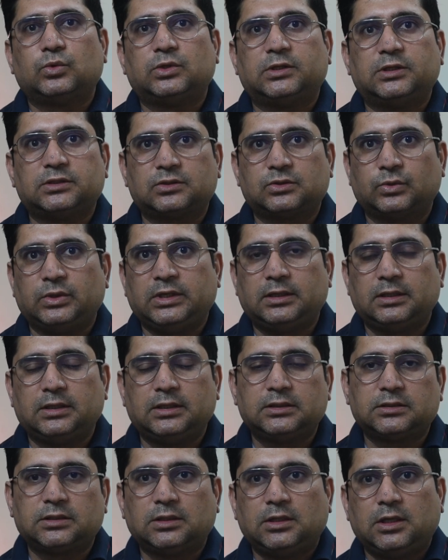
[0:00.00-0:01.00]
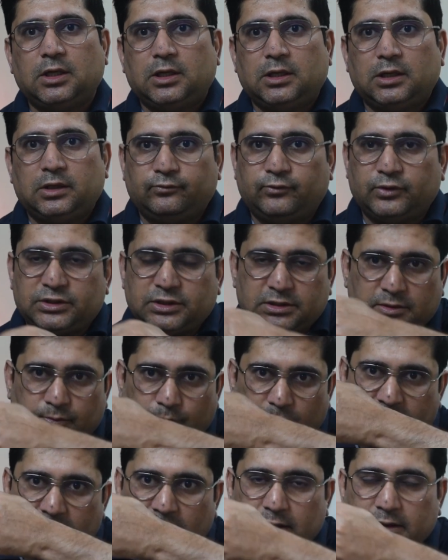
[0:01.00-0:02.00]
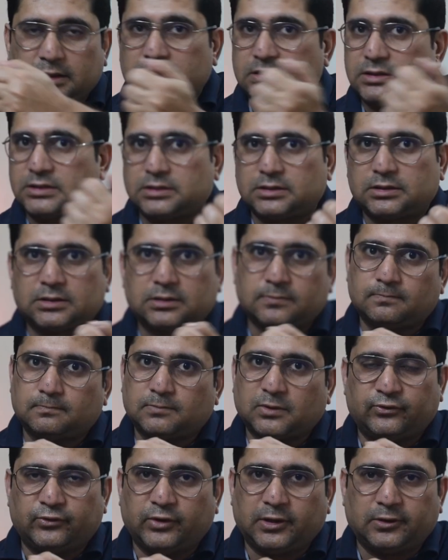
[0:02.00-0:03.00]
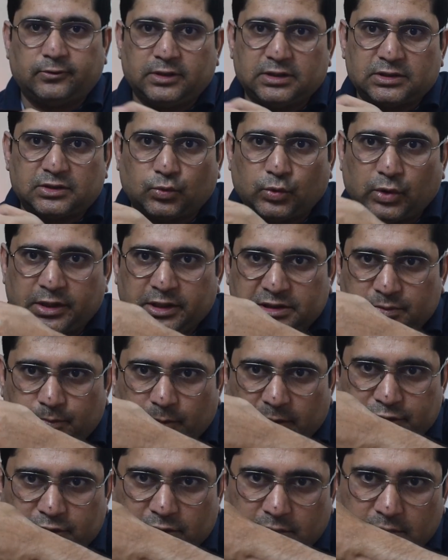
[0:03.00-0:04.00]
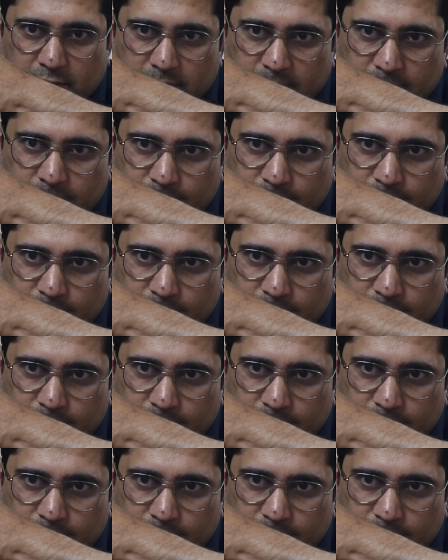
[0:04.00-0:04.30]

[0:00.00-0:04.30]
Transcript: with the sweetness which is making this fragrance very special.